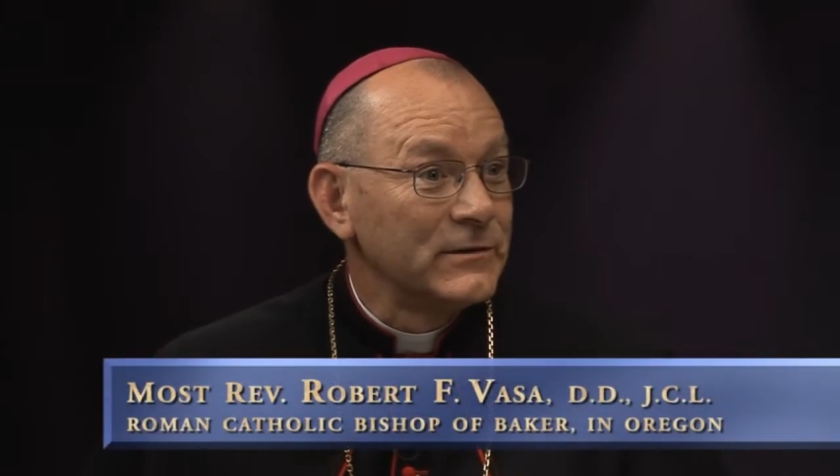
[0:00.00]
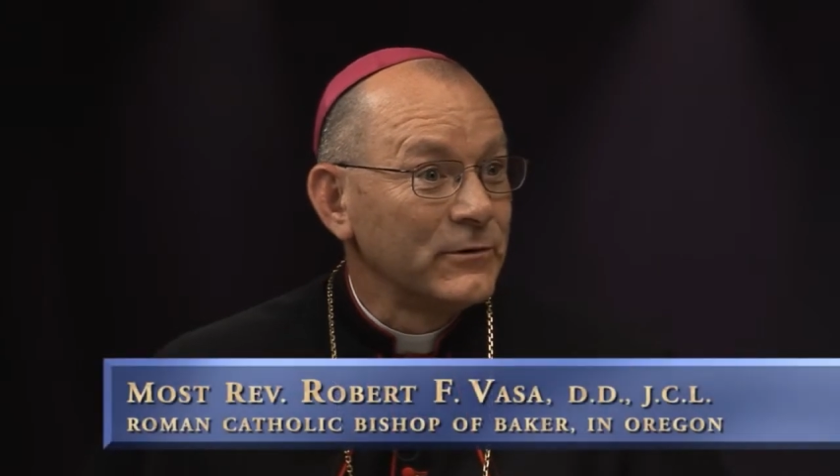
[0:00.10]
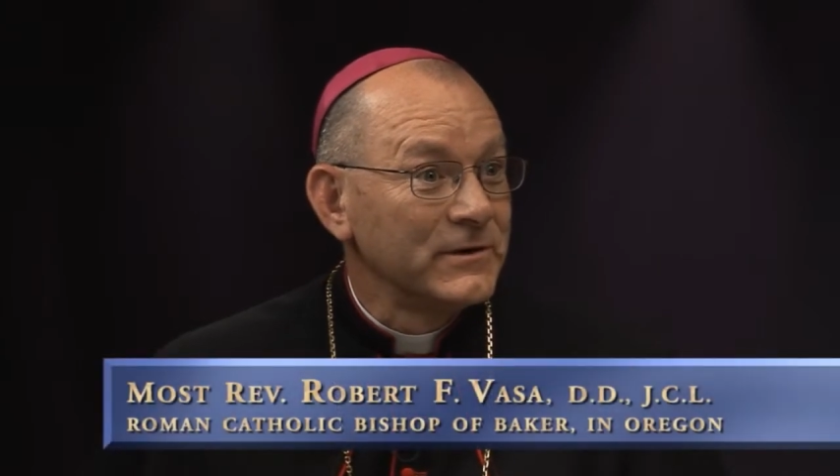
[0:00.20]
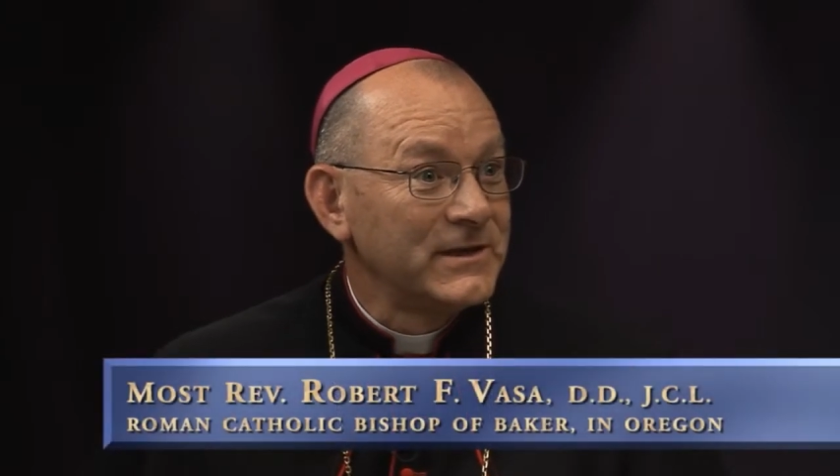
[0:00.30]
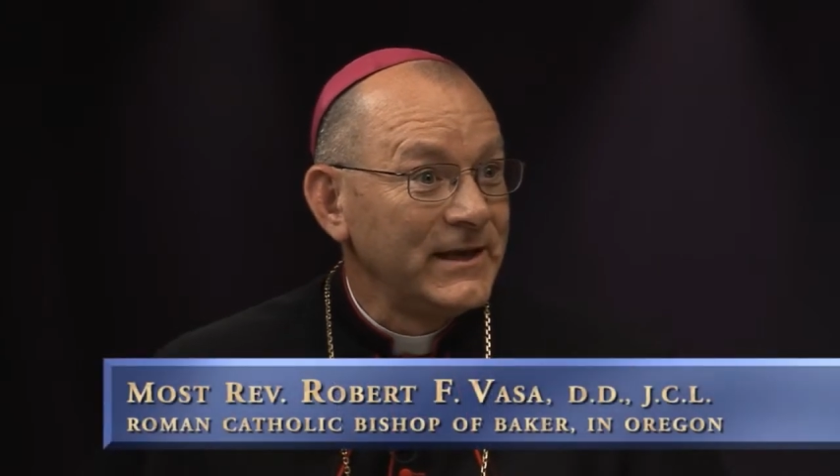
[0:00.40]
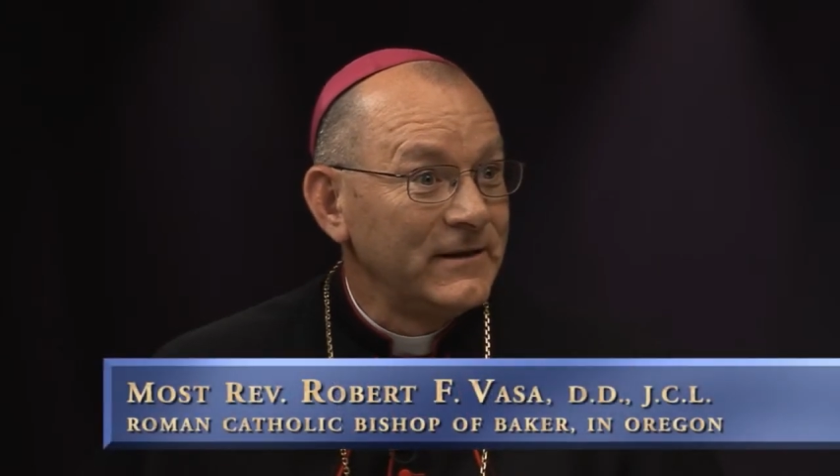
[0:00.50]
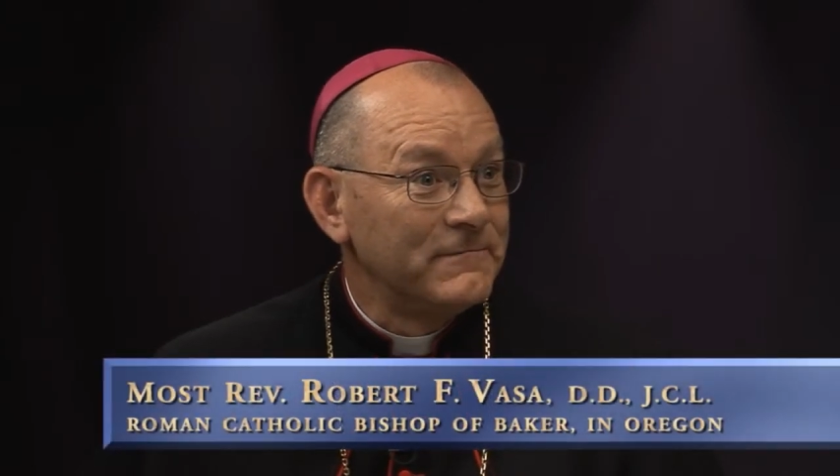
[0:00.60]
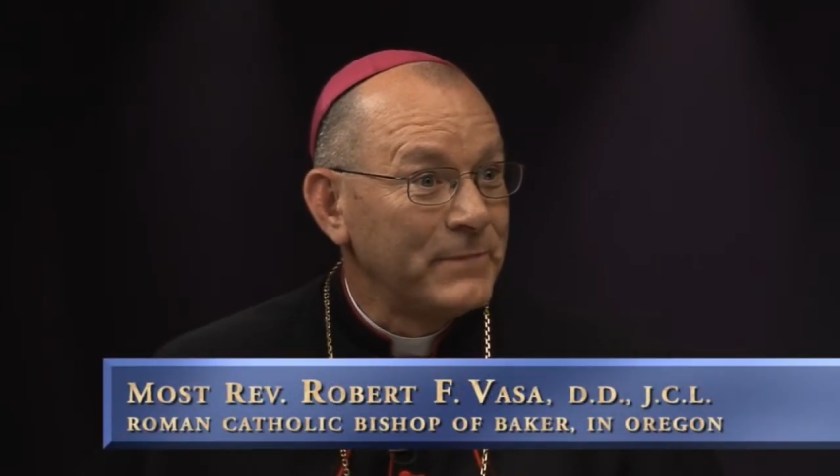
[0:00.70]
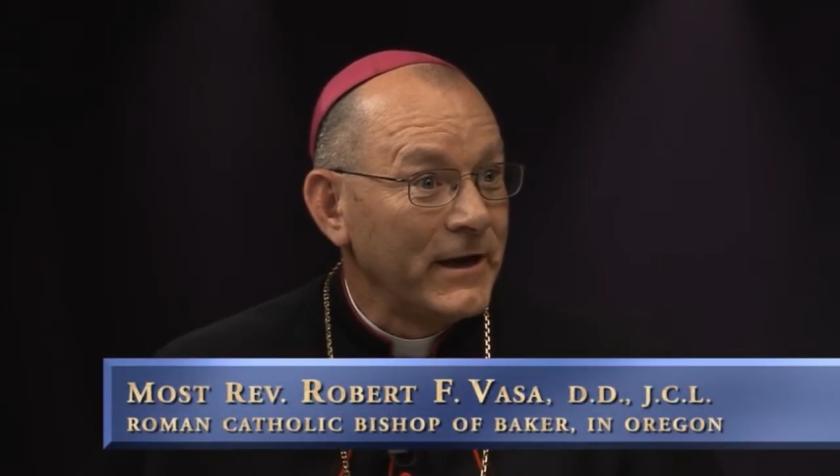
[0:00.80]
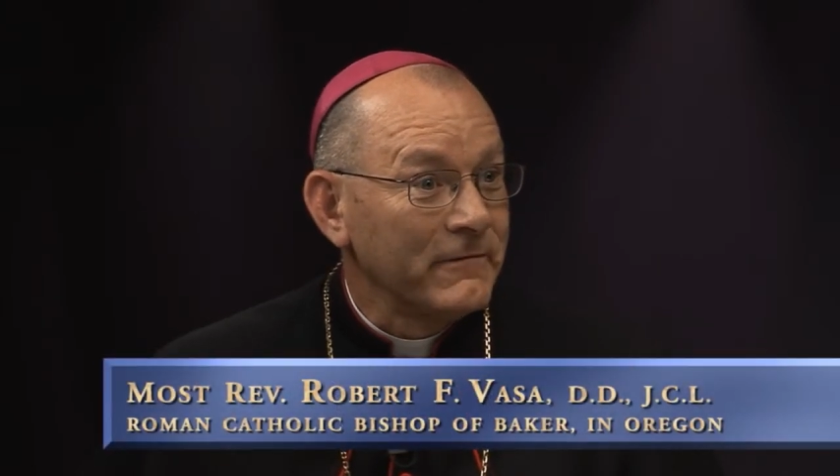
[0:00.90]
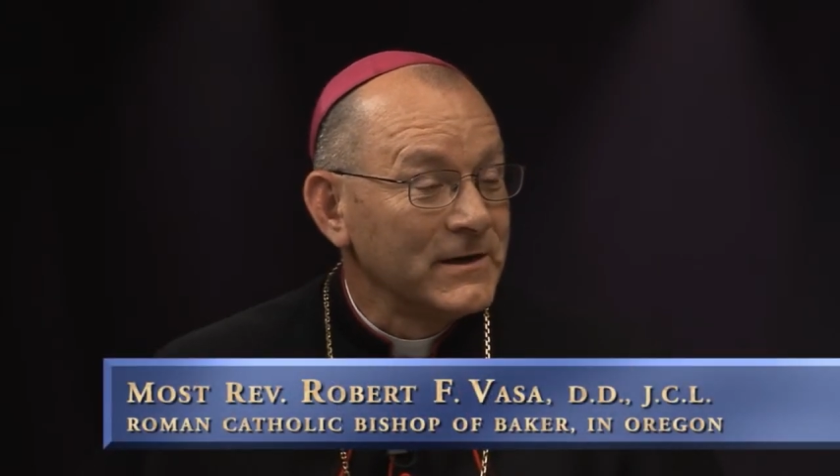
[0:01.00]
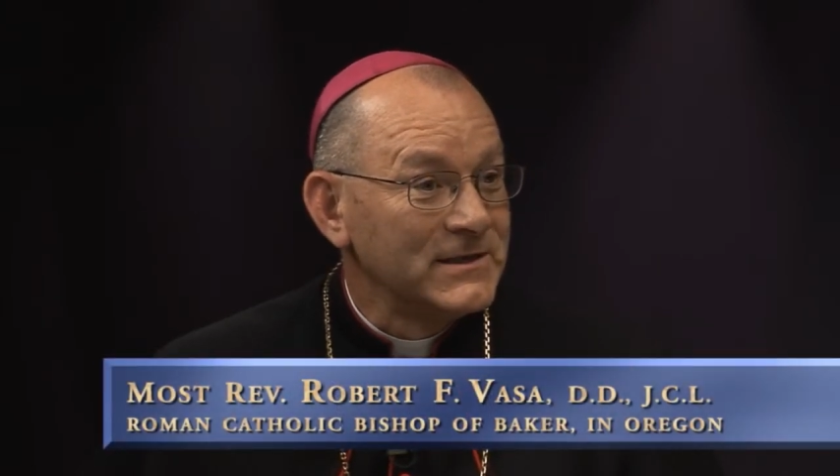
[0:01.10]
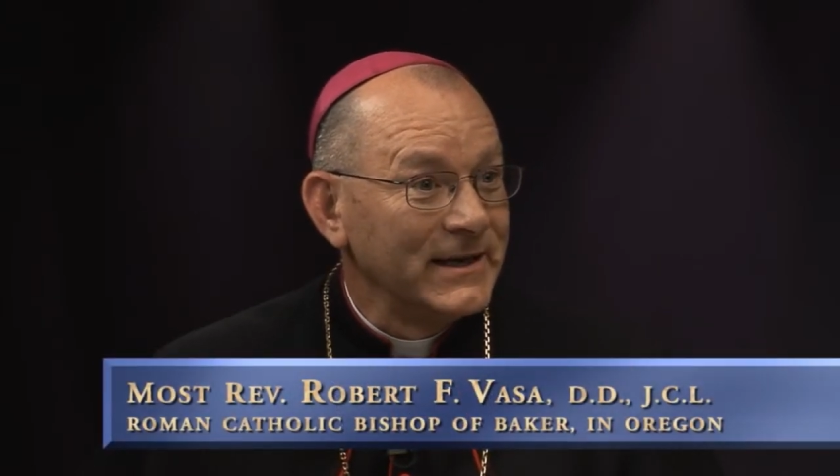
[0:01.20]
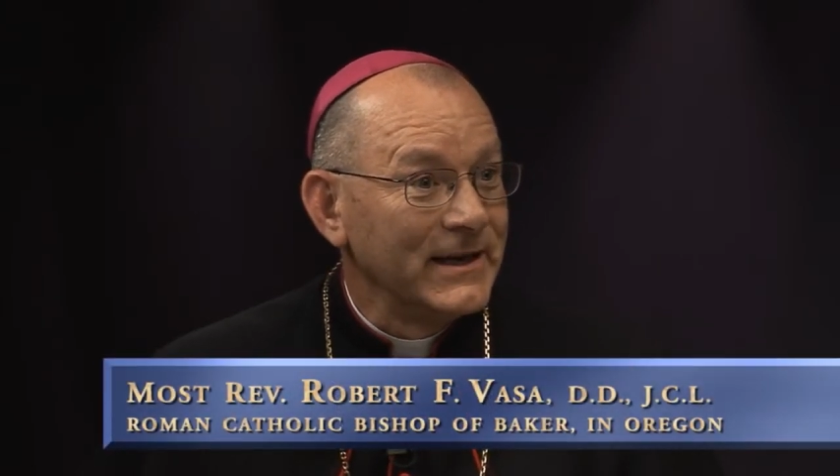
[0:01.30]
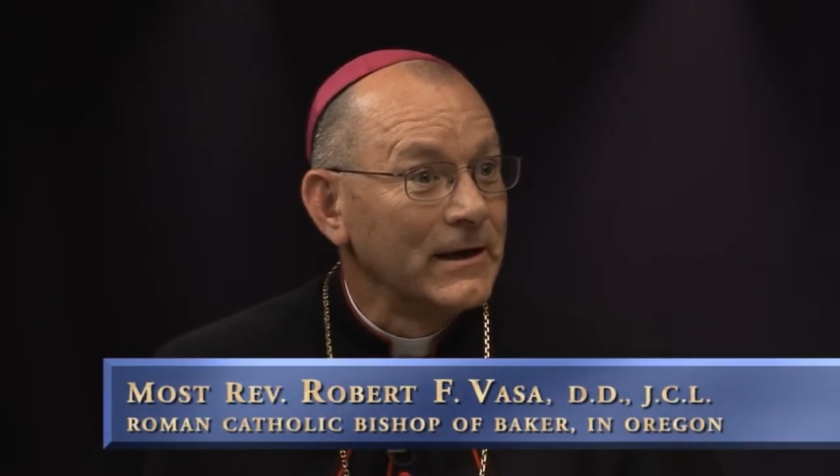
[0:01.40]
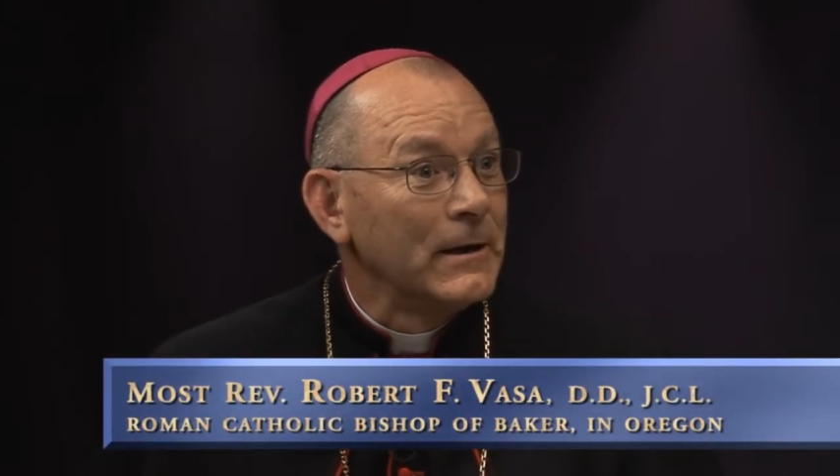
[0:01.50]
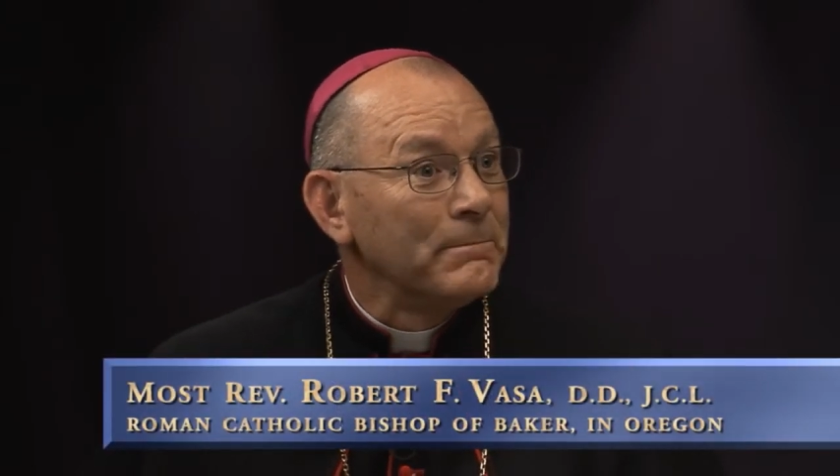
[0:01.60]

authoritative parenting,